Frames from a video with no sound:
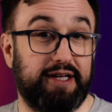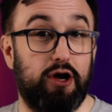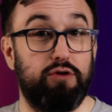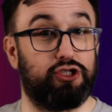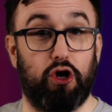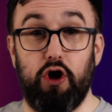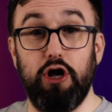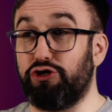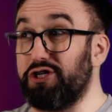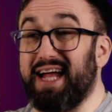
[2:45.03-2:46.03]
nodes or
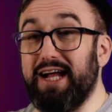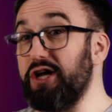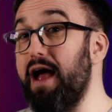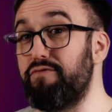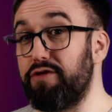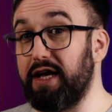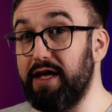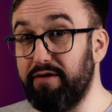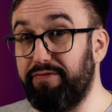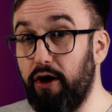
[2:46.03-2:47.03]
just catch everything
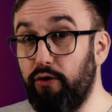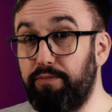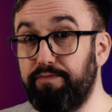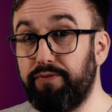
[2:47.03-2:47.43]
in the flow.